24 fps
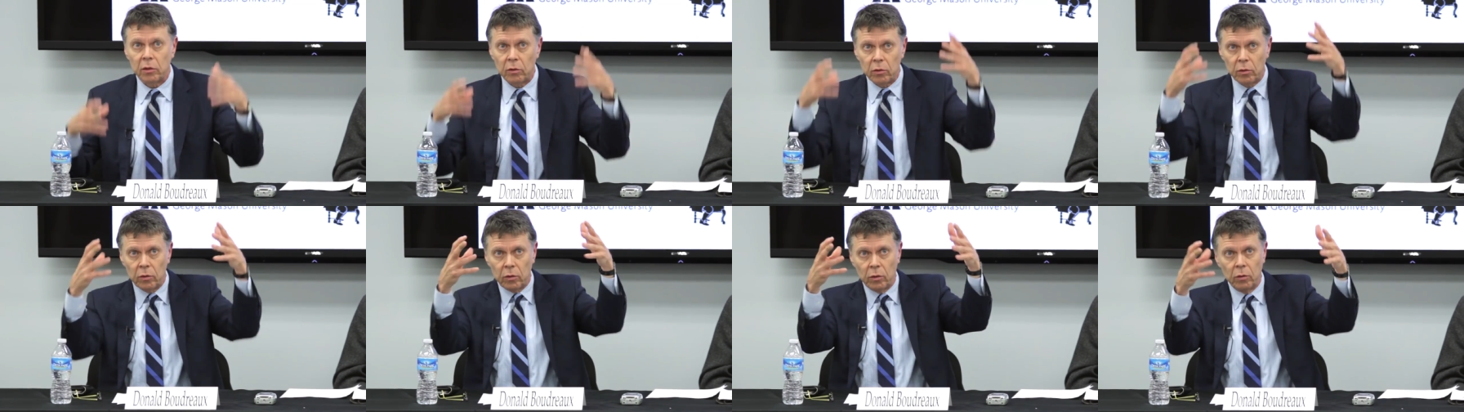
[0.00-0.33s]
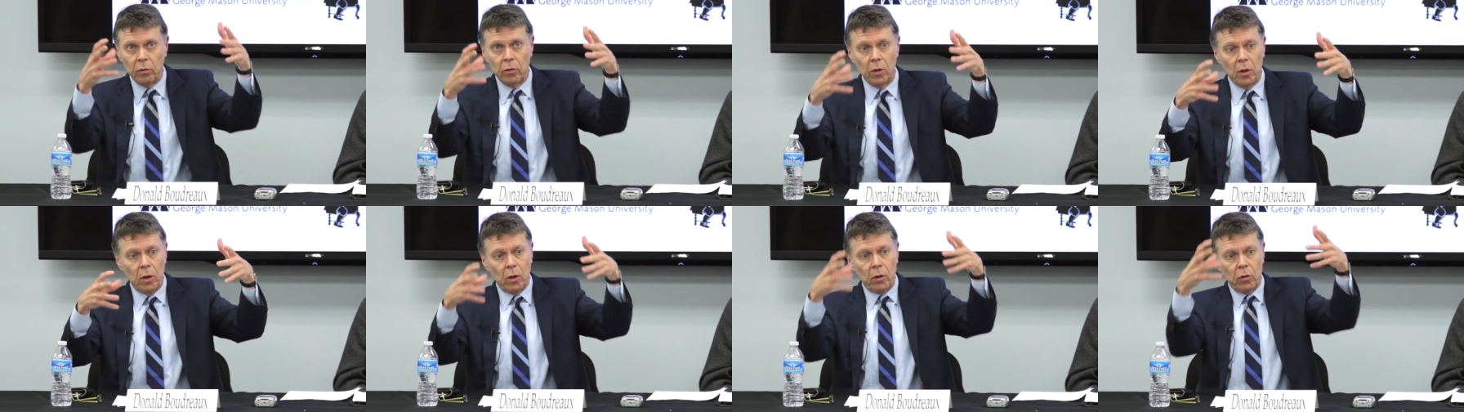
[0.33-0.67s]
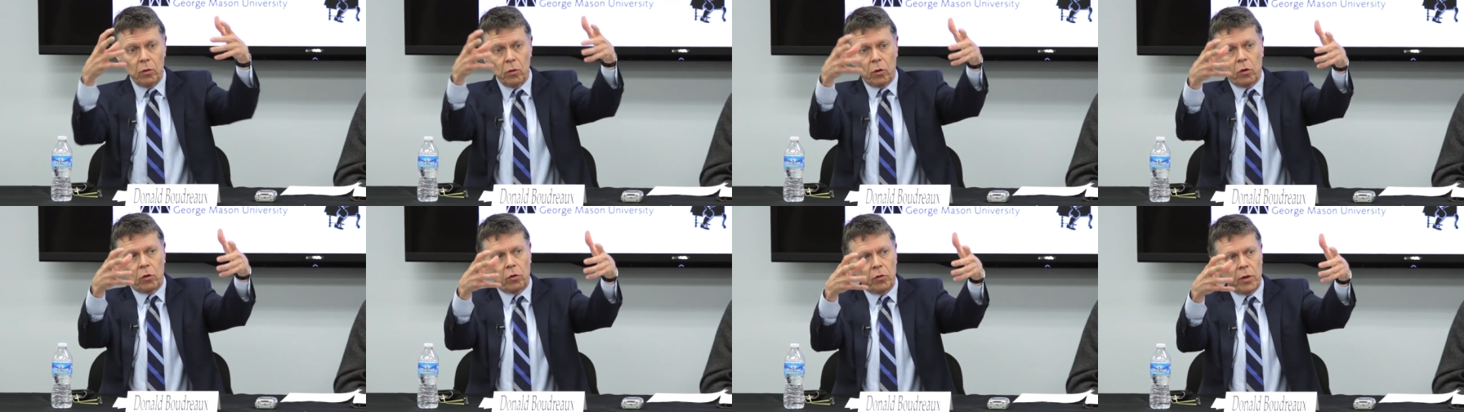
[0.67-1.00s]
You, you,
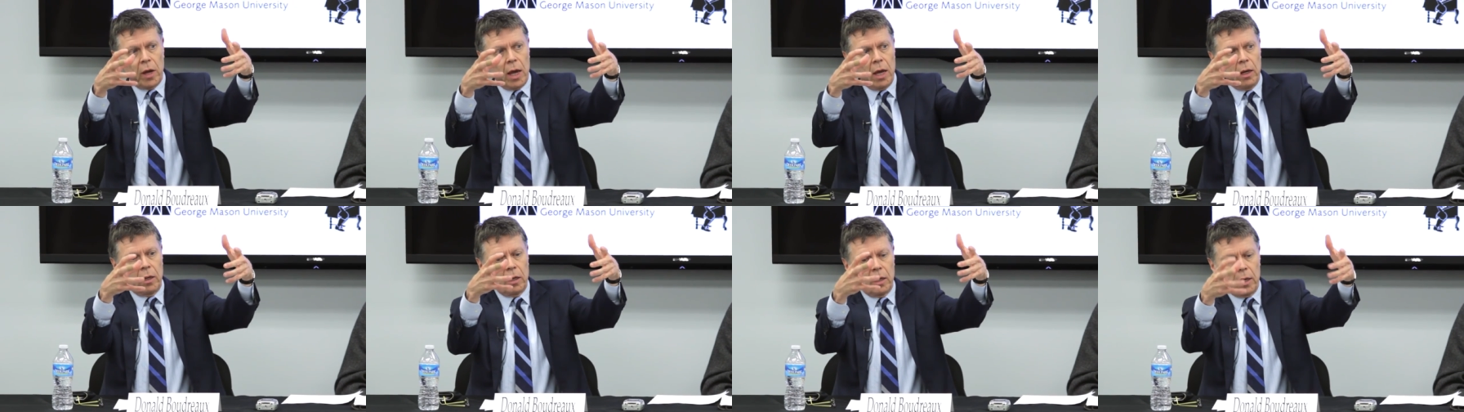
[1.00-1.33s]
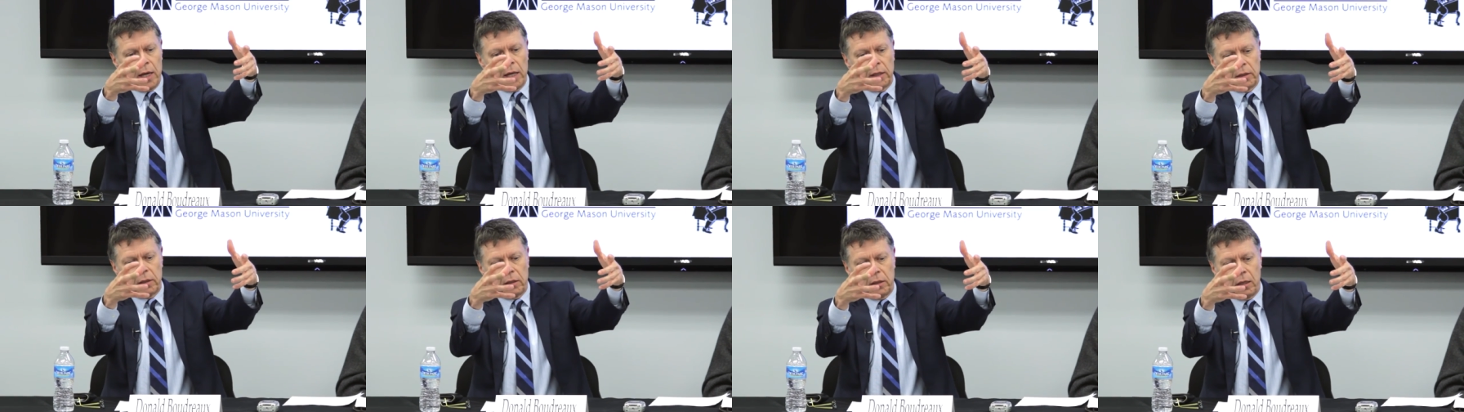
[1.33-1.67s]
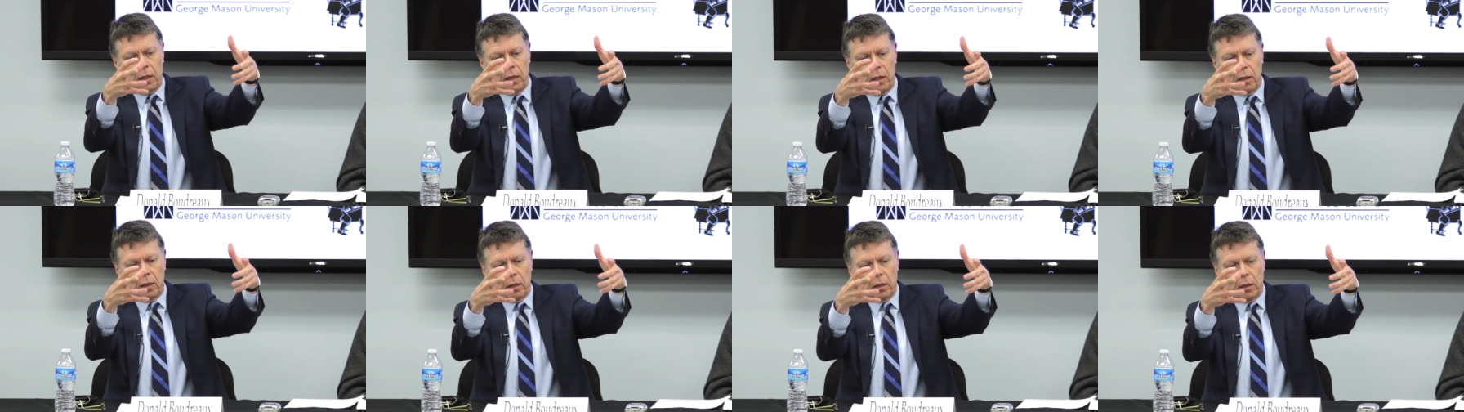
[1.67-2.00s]
you create an
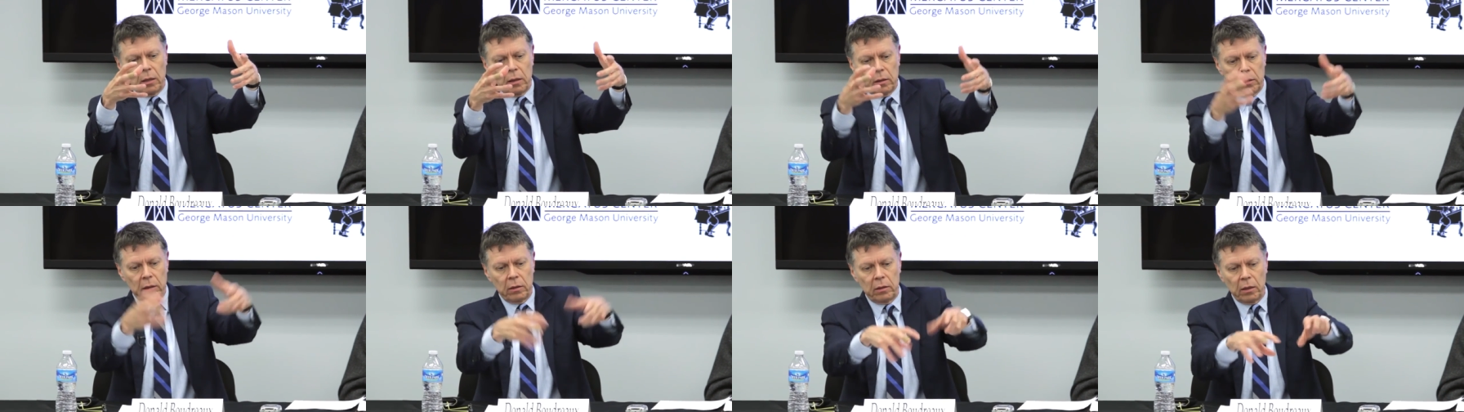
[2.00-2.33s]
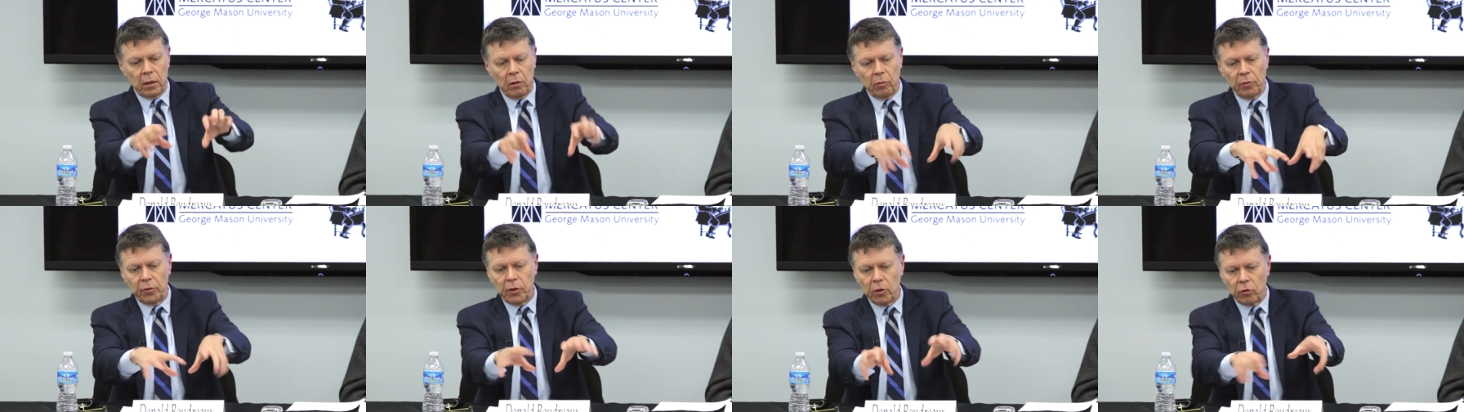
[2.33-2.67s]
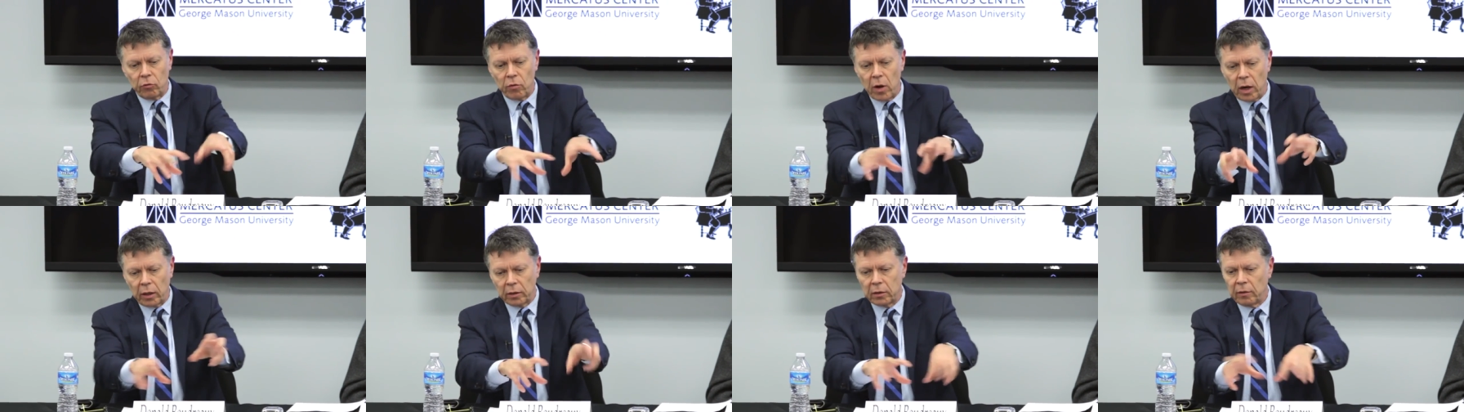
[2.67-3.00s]
entity to deal with
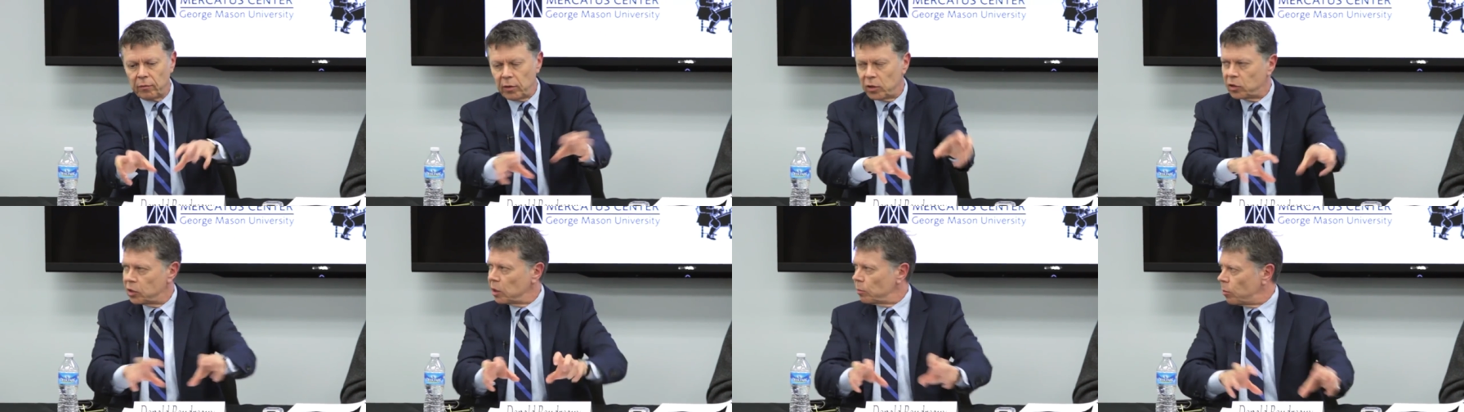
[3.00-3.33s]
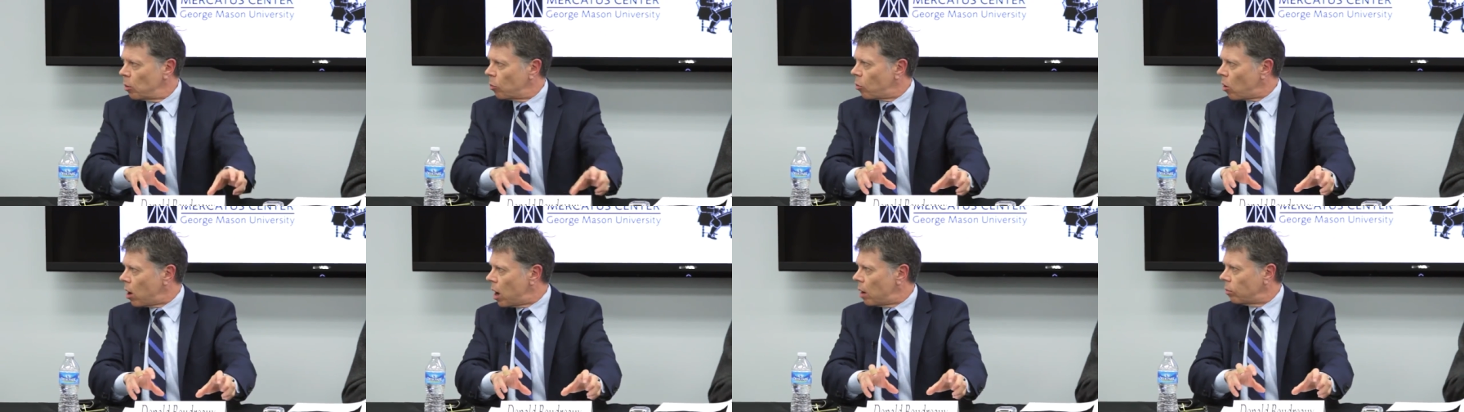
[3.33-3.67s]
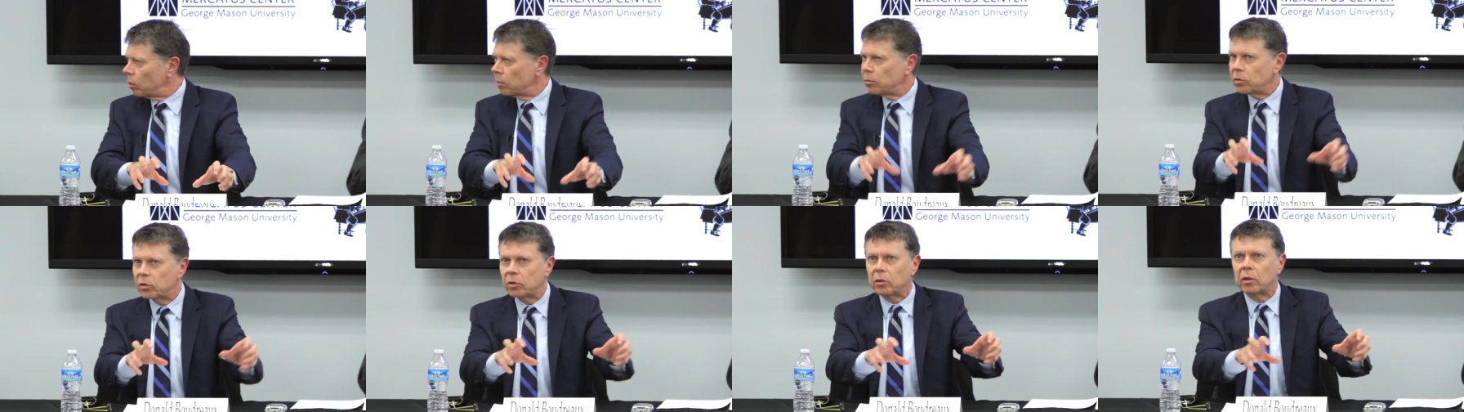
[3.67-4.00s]
these relatively simple
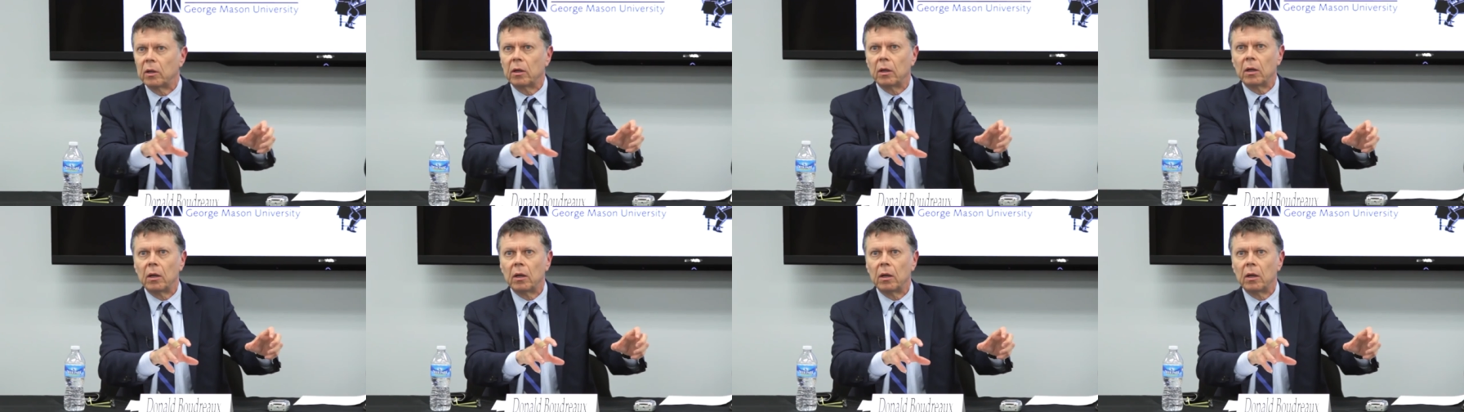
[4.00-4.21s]
problems.